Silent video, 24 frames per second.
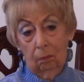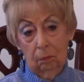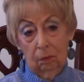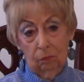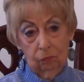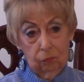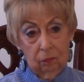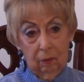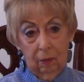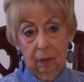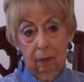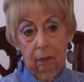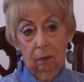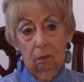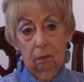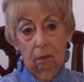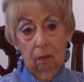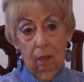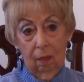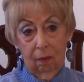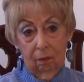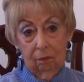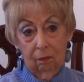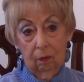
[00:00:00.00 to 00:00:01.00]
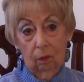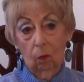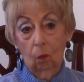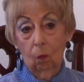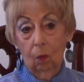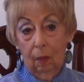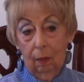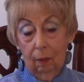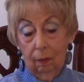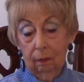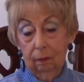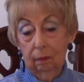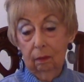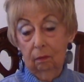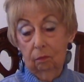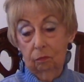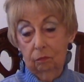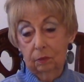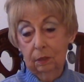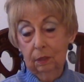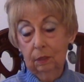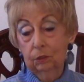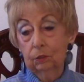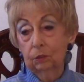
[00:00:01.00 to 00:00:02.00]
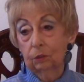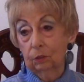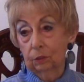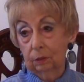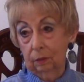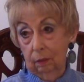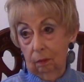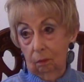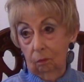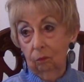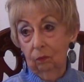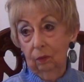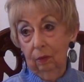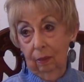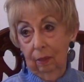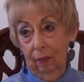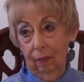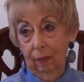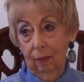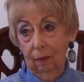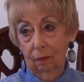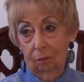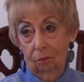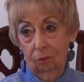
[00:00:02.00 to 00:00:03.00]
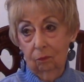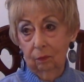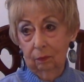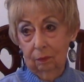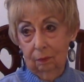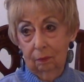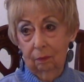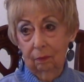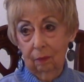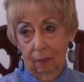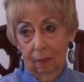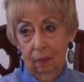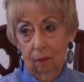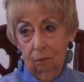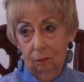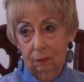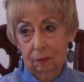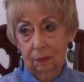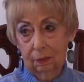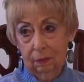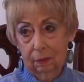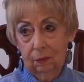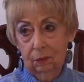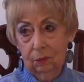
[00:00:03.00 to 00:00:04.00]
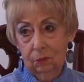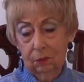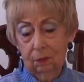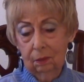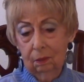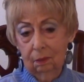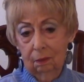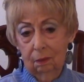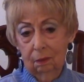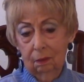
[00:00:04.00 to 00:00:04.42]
afraid, are not the quality of teachers that we had when I was teaching.